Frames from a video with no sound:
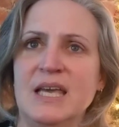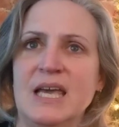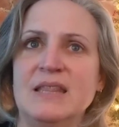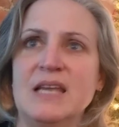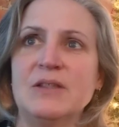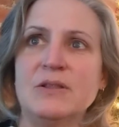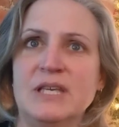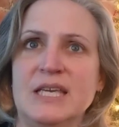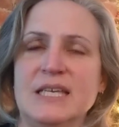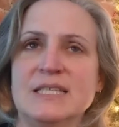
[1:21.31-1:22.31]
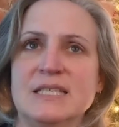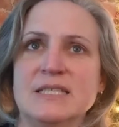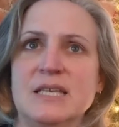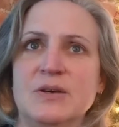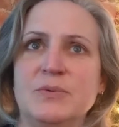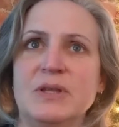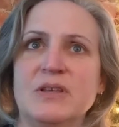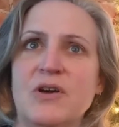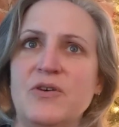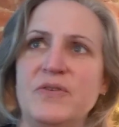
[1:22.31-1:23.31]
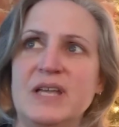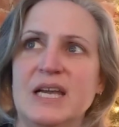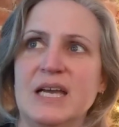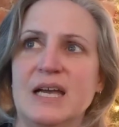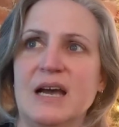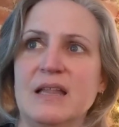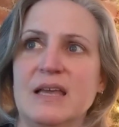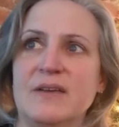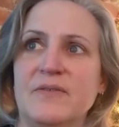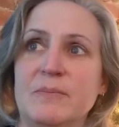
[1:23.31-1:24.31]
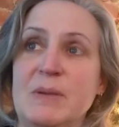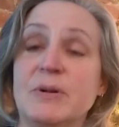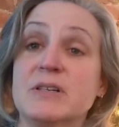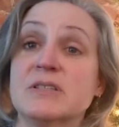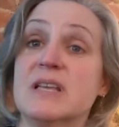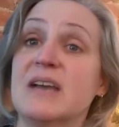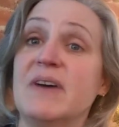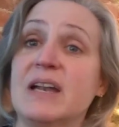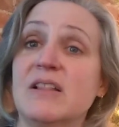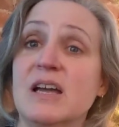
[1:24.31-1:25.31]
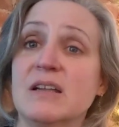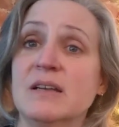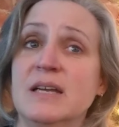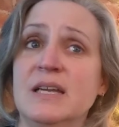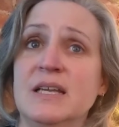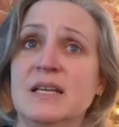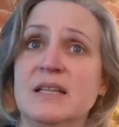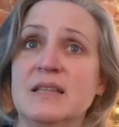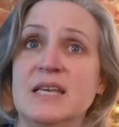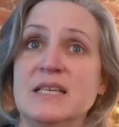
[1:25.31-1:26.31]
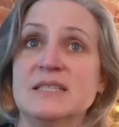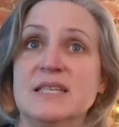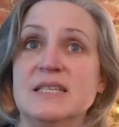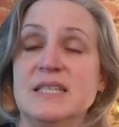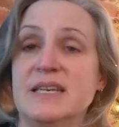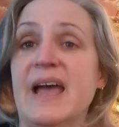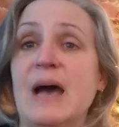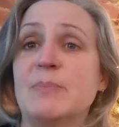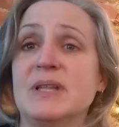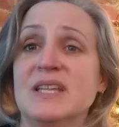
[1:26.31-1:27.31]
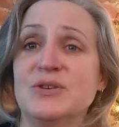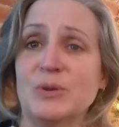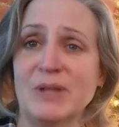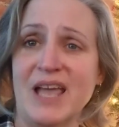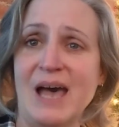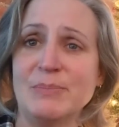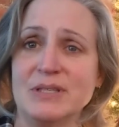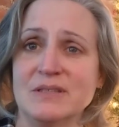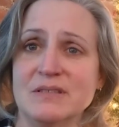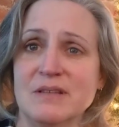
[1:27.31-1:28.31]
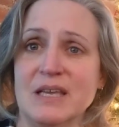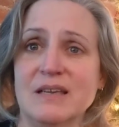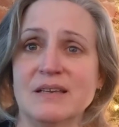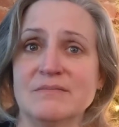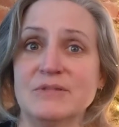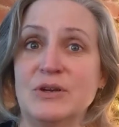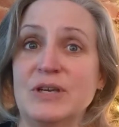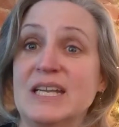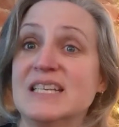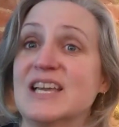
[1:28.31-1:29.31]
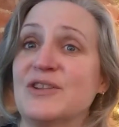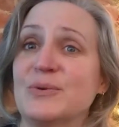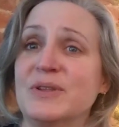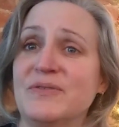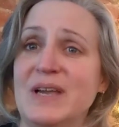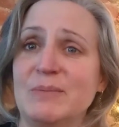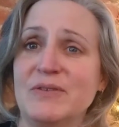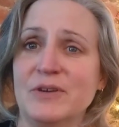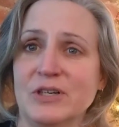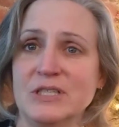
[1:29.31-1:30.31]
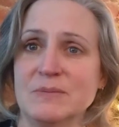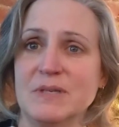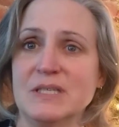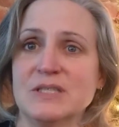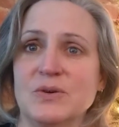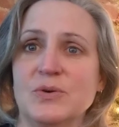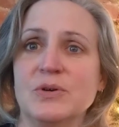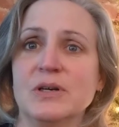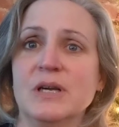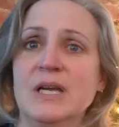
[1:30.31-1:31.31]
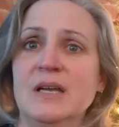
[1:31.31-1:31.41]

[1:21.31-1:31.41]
And the other thing is with COVID, like for me personally, I've had a lot of things that didn't happen that normally happens, like, you know, getting together with family for Christmas or